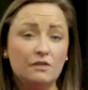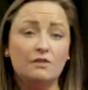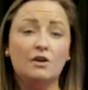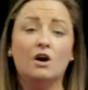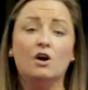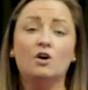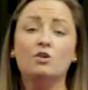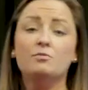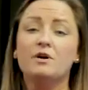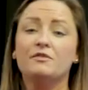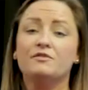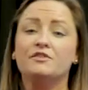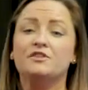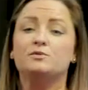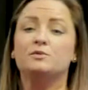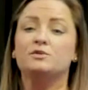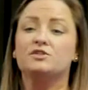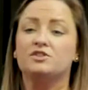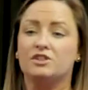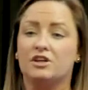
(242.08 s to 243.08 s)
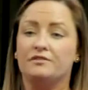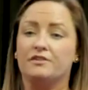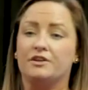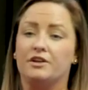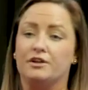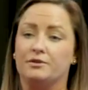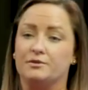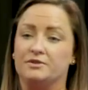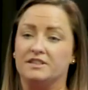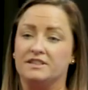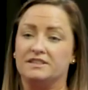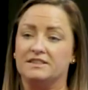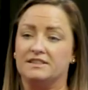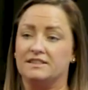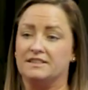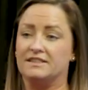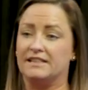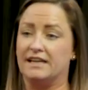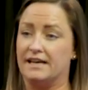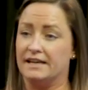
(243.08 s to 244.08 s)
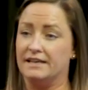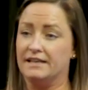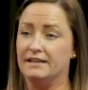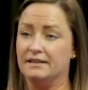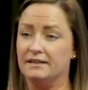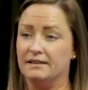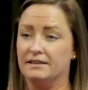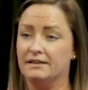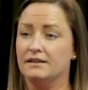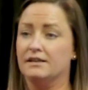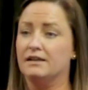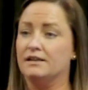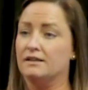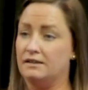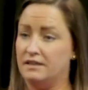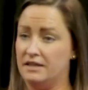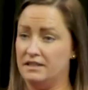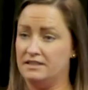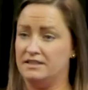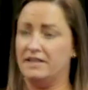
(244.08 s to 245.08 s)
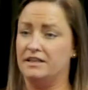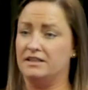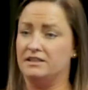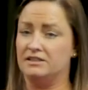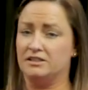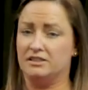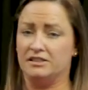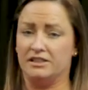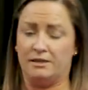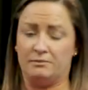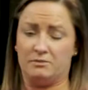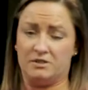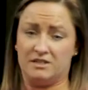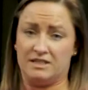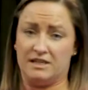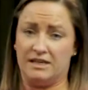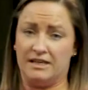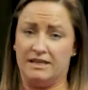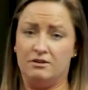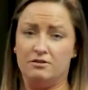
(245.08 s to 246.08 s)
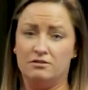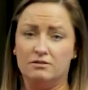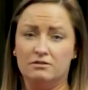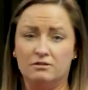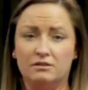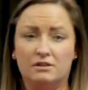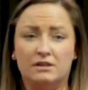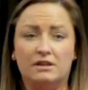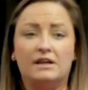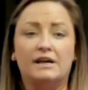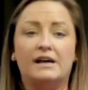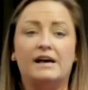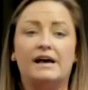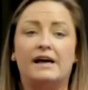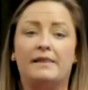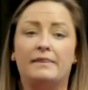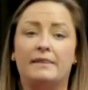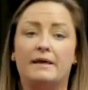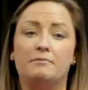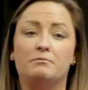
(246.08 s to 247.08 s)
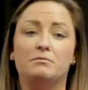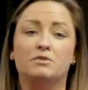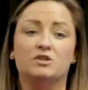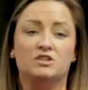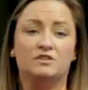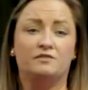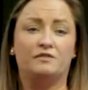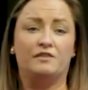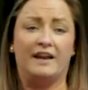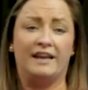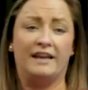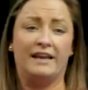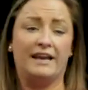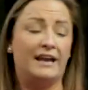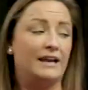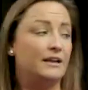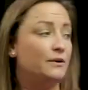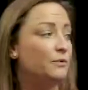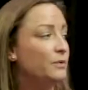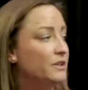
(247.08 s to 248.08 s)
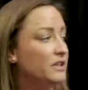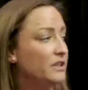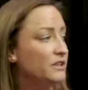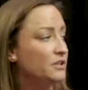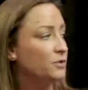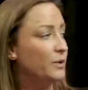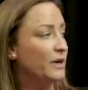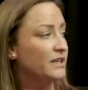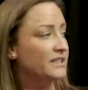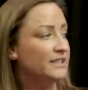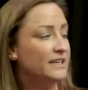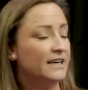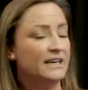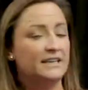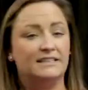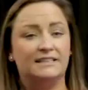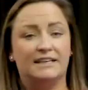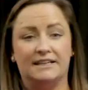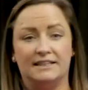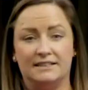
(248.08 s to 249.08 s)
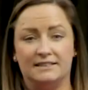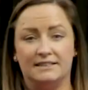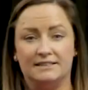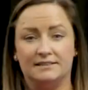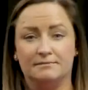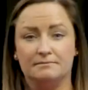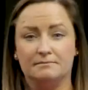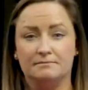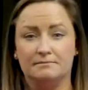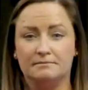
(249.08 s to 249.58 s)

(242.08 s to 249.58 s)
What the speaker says: the Home Office will serve a notice to say these tenants are deemed as illegal and they must vacate within 28 days.